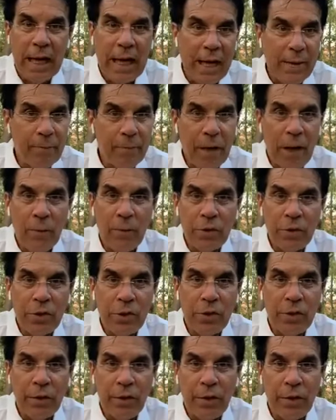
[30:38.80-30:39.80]
And I
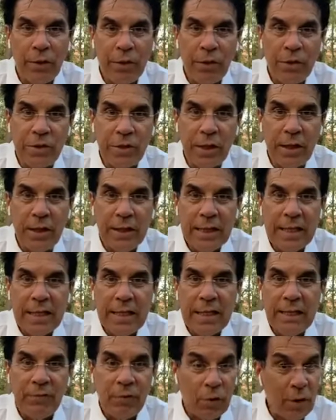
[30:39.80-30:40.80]
want you to encourage you,
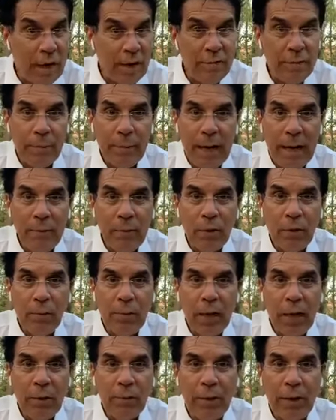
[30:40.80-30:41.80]
if you don't have a Bible,
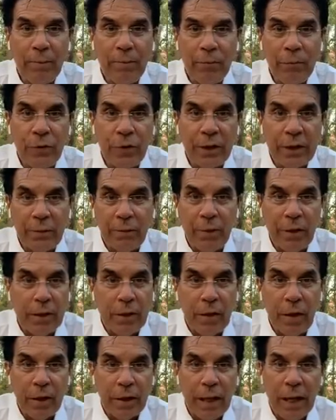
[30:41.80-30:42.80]
go buy one. You can get
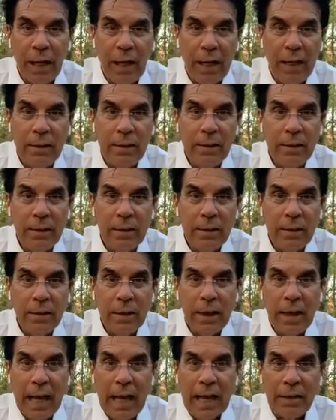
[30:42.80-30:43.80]
one online,
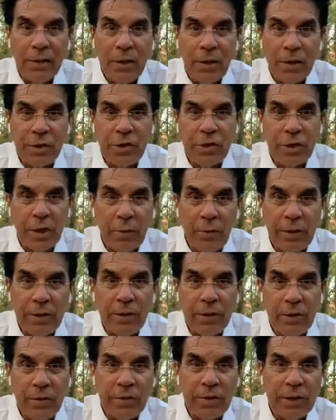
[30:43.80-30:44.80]
and you can start
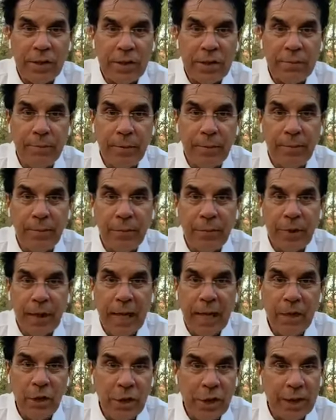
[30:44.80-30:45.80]
reading the New Testament.
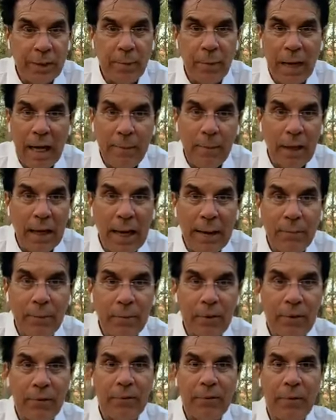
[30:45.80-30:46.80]
And you can get a Bible app
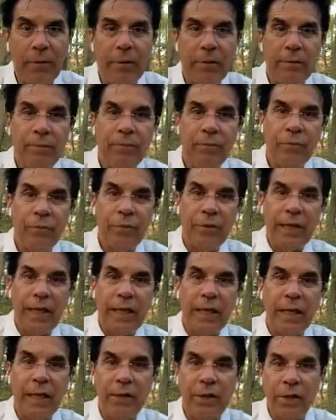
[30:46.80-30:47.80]
on your phone.
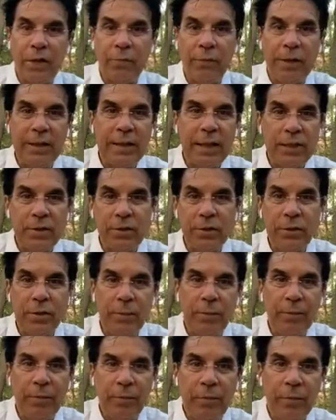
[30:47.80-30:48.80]
Thank God you can read that
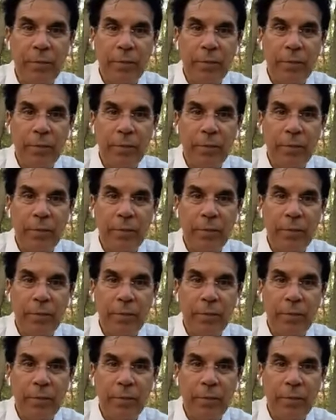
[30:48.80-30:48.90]
too.